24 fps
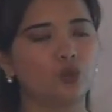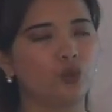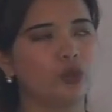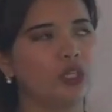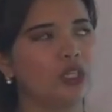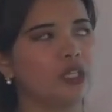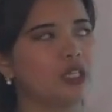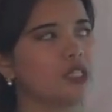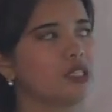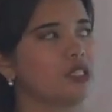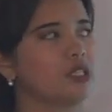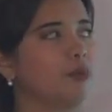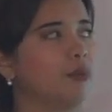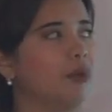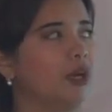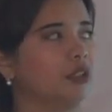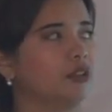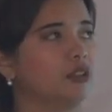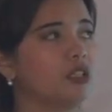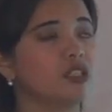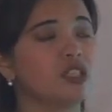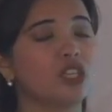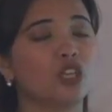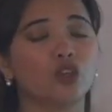week is
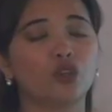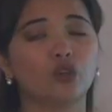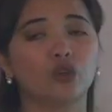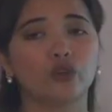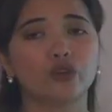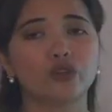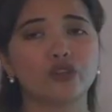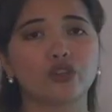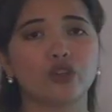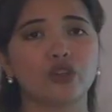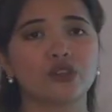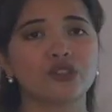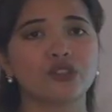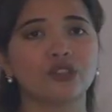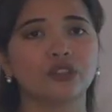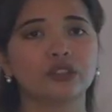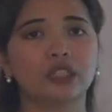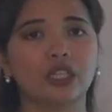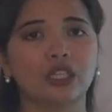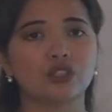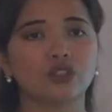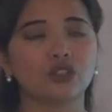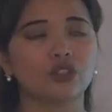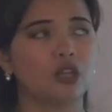about the synchronous
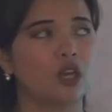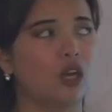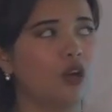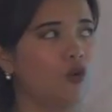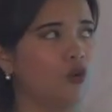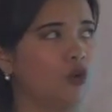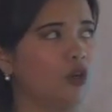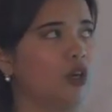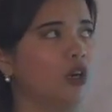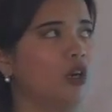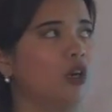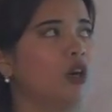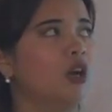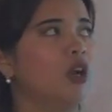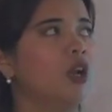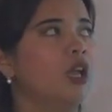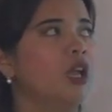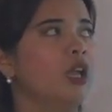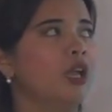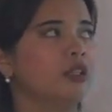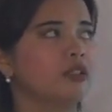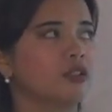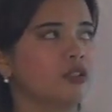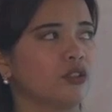consultation hour.
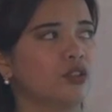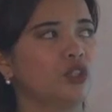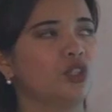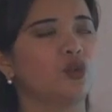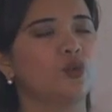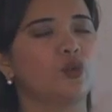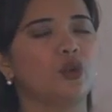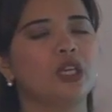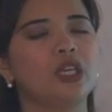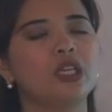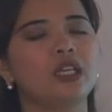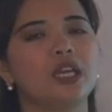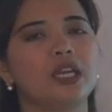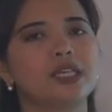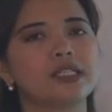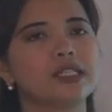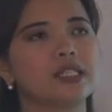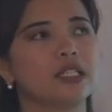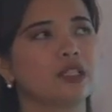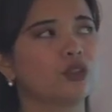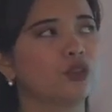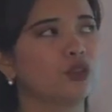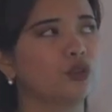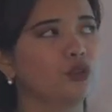Third week
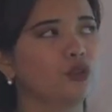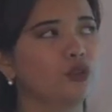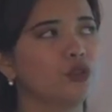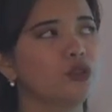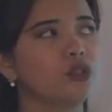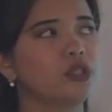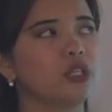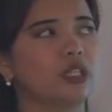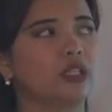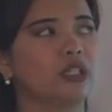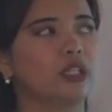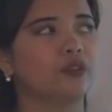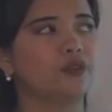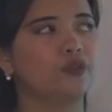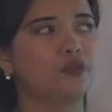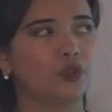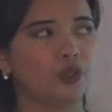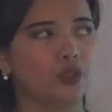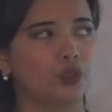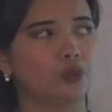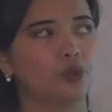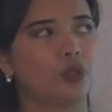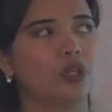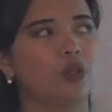asynchronous, and then
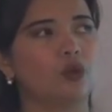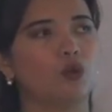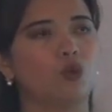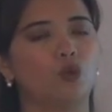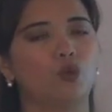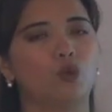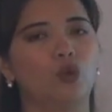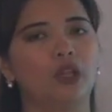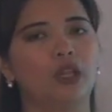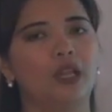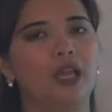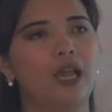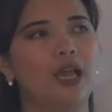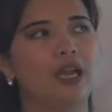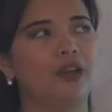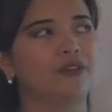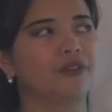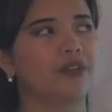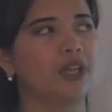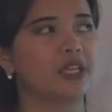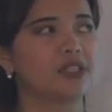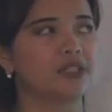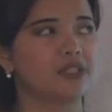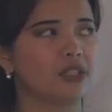fourth week we'll
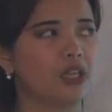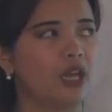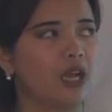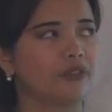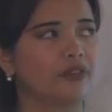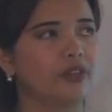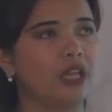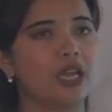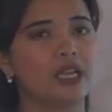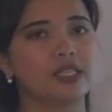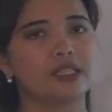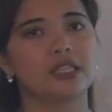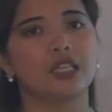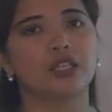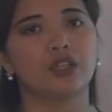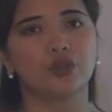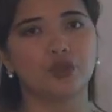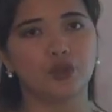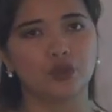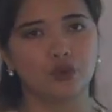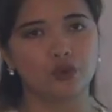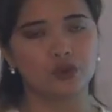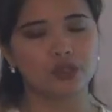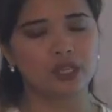have the
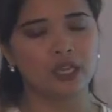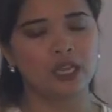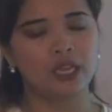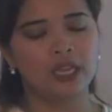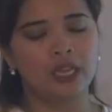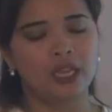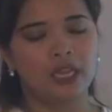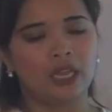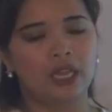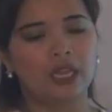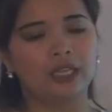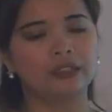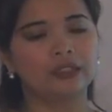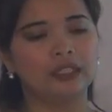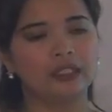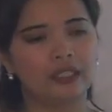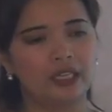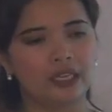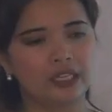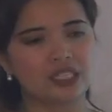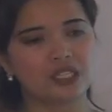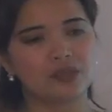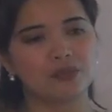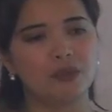synchronous. And the
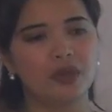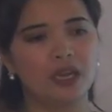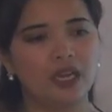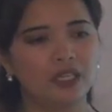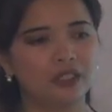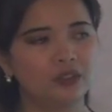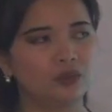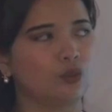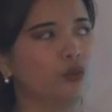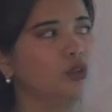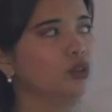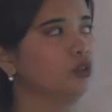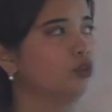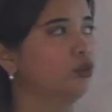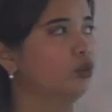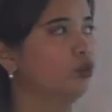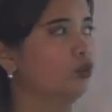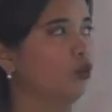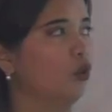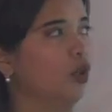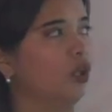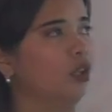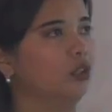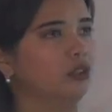next month,
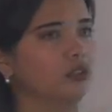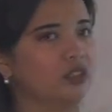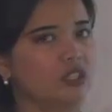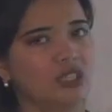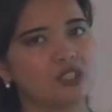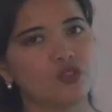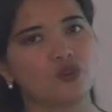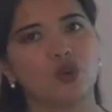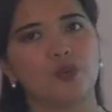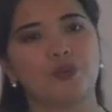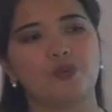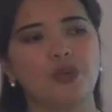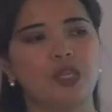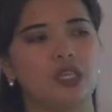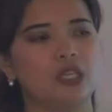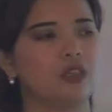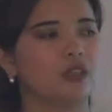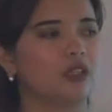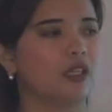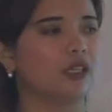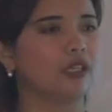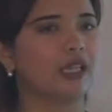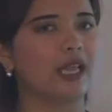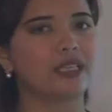we'll just
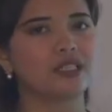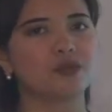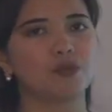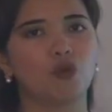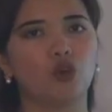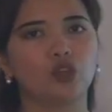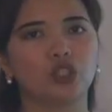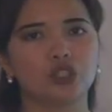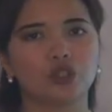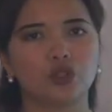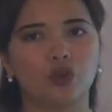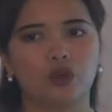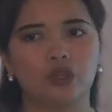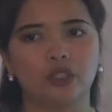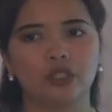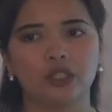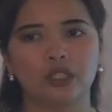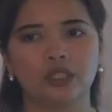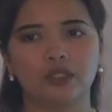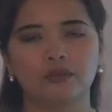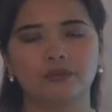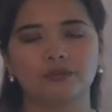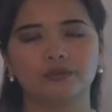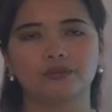repeat the class
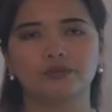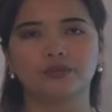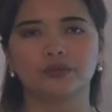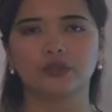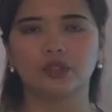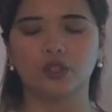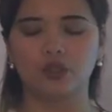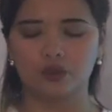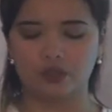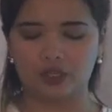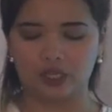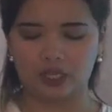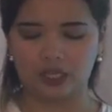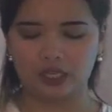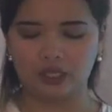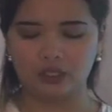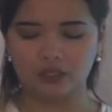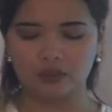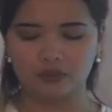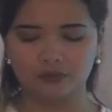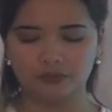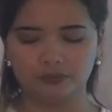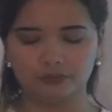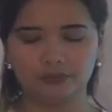monitoring.
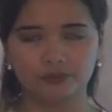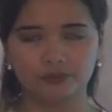Okay?